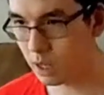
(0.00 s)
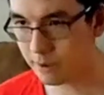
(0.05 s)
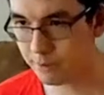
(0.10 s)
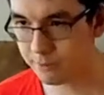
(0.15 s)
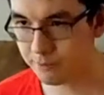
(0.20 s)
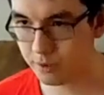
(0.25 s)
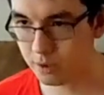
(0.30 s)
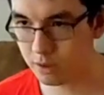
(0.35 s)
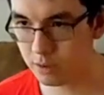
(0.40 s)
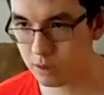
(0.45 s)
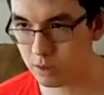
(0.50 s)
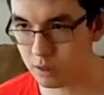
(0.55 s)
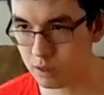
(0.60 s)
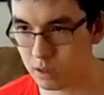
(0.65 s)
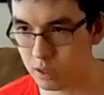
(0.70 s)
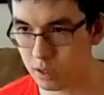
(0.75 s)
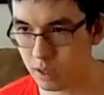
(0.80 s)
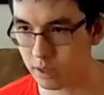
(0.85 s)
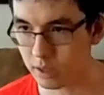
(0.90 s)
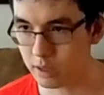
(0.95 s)
felt
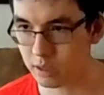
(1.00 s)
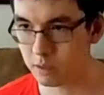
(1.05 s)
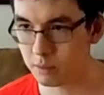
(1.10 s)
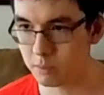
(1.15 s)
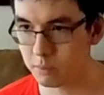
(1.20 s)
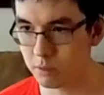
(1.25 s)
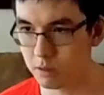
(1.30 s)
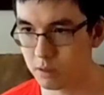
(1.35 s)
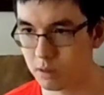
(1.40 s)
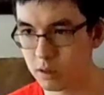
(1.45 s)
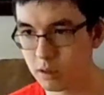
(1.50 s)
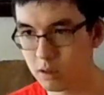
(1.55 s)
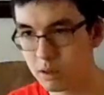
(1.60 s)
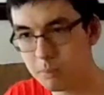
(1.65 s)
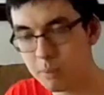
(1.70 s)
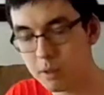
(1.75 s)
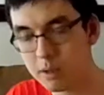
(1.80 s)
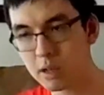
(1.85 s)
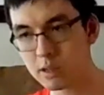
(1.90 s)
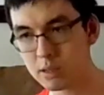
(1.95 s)
like,
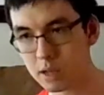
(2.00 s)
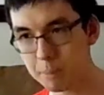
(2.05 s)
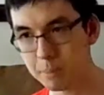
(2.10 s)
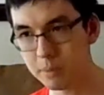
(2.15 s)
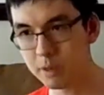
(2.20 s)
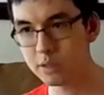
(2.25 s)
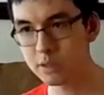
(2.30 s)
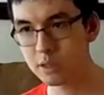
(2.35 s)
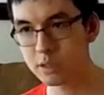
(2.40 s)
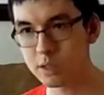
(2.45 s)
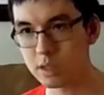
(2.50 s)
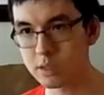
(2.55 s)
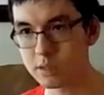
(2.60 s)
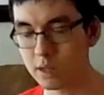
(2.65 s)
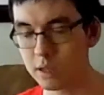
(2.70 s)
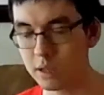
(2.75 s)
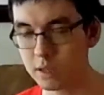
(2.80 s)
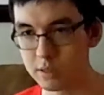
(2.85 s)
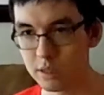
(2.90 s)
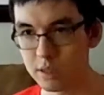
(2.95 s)
because omniscience
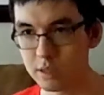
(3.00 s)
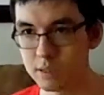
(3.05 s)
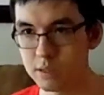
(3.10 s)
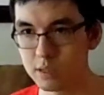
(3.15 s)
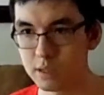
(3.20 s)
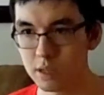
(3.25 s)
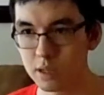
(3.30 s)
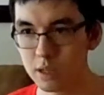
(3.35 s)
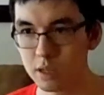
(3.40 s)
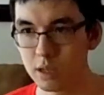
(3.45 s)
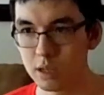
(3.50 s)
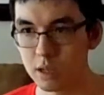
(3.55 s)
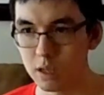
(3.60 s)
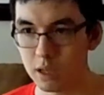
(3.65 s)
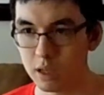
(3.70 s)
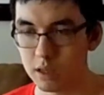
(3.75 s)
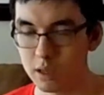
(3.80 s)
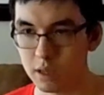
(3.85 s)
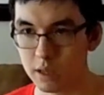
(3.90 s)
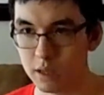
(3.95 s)
doesn't exist
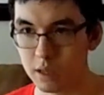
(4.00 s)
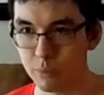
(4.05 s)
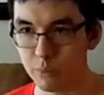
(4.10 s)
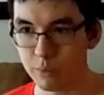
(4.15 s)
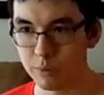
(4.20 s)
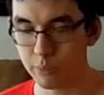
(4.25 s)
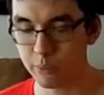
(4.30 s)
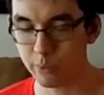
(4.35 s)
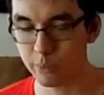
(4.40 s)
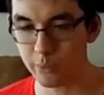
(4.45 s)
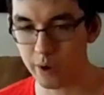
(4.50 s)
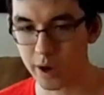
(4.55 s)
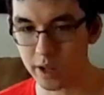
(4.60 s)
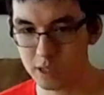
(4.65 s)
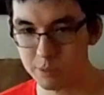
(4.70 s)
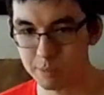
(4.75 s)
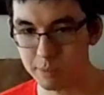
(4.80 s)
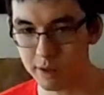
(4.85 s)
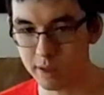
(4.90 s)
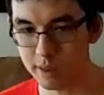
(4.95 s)
in the
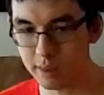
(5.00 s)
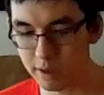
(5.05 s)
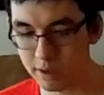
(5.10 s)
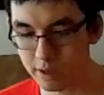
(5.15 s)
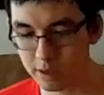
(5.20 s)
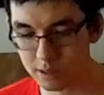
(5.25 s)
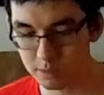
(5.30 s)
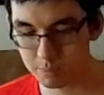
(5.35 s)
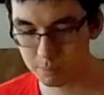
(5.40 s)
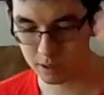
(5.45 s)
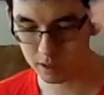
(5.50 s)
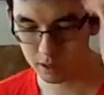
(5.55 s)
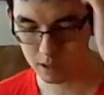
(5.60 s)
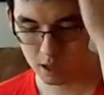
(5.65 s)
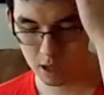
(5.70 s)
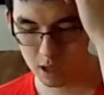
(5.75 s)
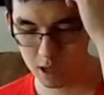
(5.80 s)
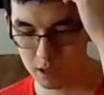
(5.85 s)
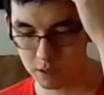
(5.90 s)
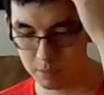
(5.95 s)
wide span of things, but
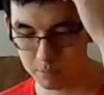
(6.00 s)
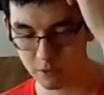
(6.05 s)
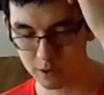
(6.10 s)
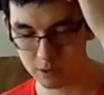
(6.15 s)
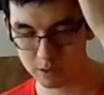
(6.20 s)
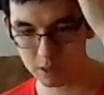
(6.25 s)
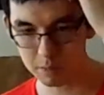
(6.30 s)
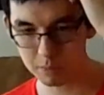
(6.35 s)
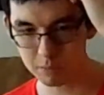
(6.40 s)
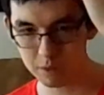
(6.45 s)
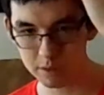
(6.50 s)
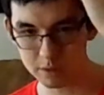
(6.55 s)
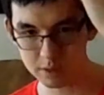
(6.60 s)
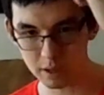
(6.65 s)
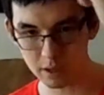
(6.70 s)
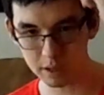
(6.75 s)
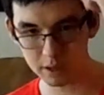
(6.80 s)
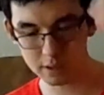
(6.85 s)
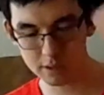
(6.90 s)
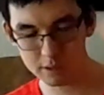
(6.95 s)
for some reason,
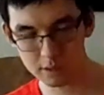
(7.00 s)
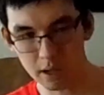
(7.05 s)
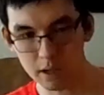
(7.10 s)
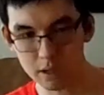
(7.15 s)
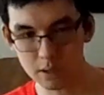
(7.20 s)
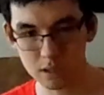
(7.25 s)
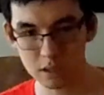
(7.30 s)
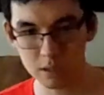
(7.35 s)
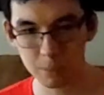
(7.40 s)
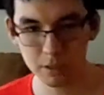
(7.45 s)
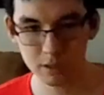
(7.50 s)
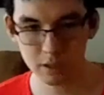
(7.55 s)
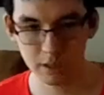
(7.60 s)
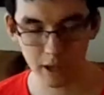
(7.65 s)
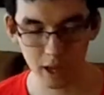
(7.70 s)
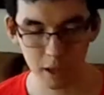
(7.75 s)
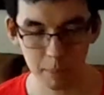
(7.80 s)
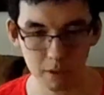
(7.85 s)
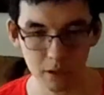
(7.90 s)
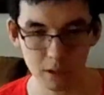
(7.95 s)
and this is not just so much an
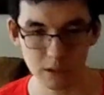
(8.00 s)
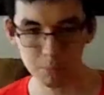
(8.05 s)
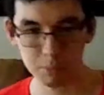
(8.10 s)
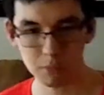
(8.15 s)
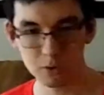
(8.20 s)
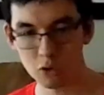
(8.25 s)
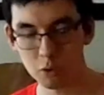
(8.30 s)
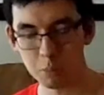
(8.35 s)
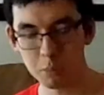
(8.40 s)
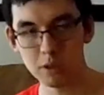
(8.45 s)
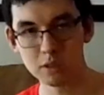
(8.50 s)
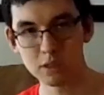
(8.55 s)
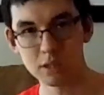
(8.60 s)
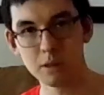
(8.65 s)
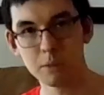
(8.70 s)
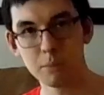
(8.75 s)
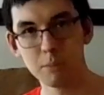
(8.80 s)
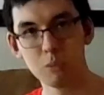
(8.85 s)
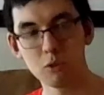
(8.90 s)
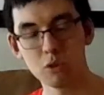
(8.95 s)
ableism
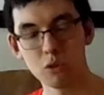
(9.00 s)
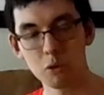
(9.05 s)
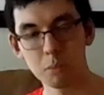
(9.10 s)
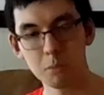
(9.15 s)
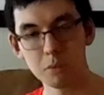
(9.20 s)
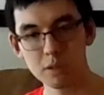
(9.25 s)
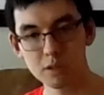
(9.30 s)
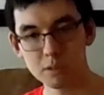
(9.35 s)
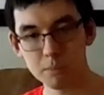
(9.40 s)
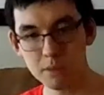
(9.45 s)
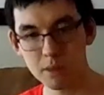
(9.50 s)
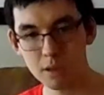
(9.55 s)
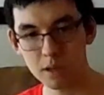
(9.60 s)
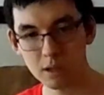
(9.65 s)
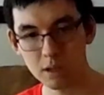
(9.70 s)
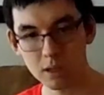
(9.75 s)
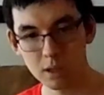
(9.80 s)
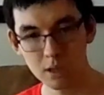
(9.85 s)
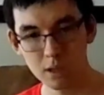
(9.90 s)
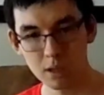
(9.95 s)
or normalism
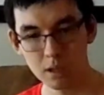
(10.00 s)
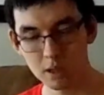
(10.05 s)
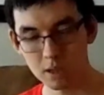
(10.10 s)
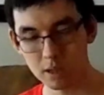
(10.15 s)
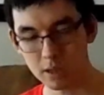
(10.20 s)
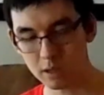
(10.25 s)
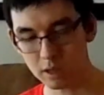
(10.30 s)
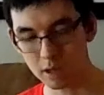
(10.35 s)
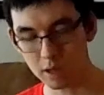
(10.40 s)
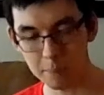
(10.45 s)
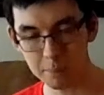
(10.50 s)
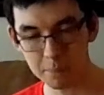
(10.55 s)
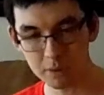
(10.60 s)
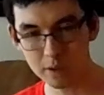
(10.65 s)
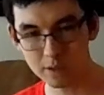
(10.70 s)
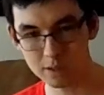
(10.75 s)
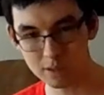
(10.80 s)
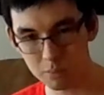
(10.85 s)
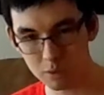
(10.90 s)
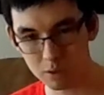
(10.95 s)
thing, like
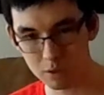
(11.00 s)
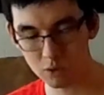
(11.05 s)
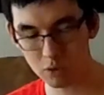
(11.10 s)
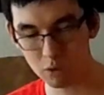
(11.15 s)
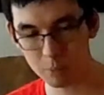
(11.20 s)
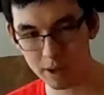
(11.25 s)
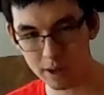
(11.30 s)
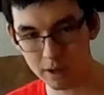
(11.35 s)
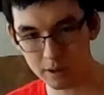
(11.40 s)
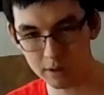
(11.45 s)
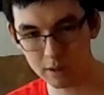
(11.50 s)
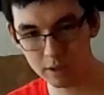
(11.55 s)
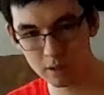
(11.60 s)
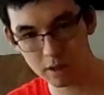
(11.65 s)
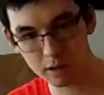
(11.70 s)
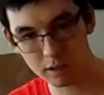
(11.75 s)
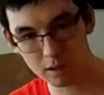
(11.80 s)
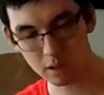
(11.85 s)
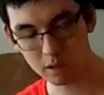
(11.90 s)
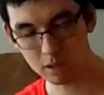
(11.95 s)
ableism or normality,
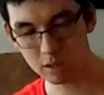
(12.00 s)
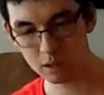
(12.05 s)
like